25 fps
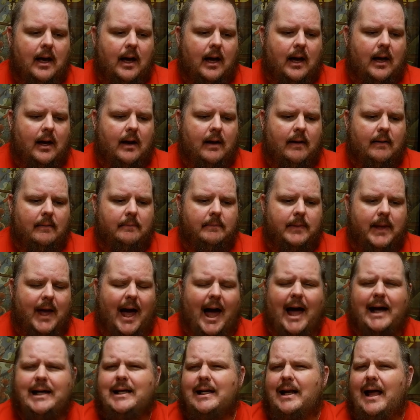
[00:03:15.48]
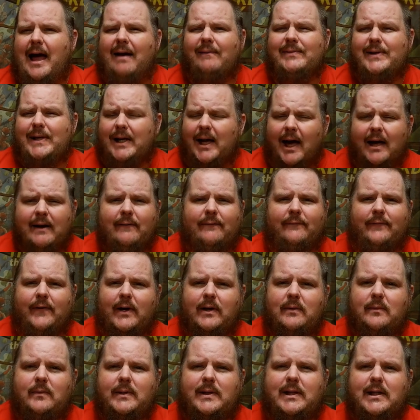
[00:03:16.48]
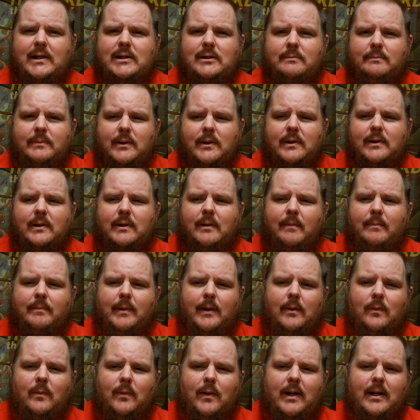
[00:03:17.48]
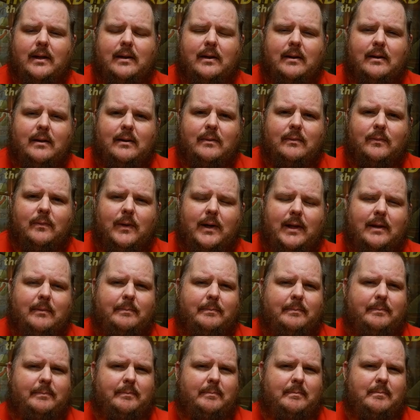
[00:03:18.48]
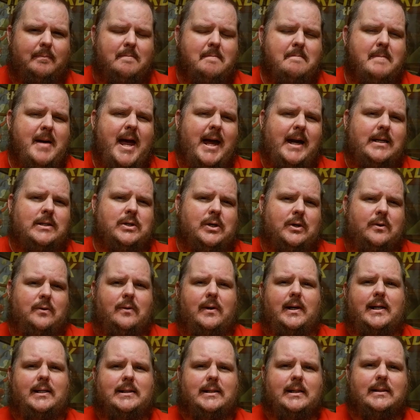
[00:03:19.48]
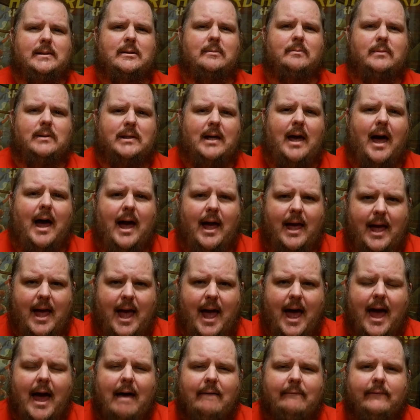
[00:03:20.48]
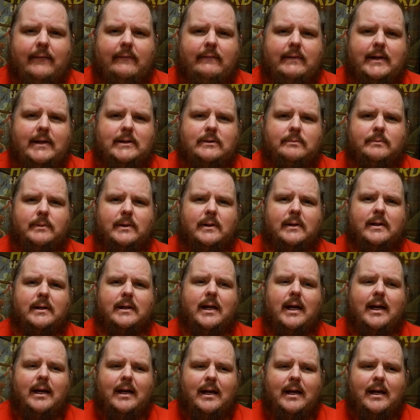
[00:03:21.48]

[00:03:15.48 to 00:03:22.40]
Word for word: I did have a lot of fun with this book, but one of the major criticisms I have of this book